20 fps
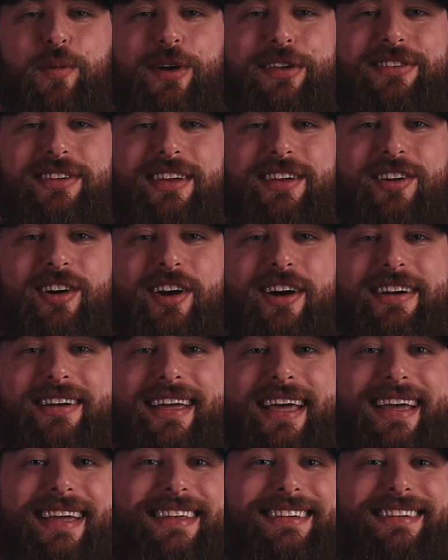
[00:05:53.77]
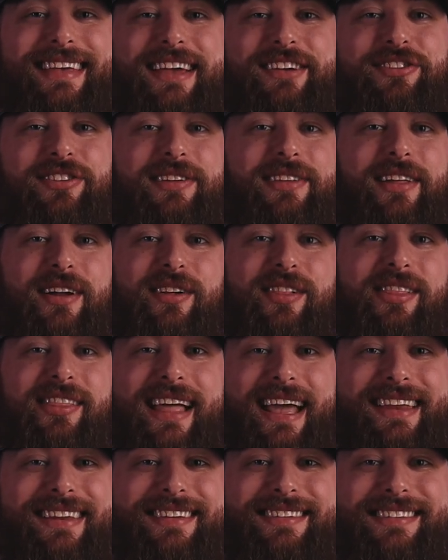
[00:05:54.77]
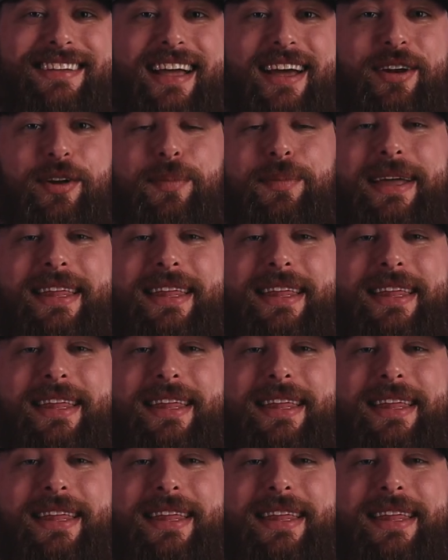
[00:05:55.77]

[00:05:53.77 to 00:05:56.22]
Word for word: Whiskey and Hardtack is actually their latest item,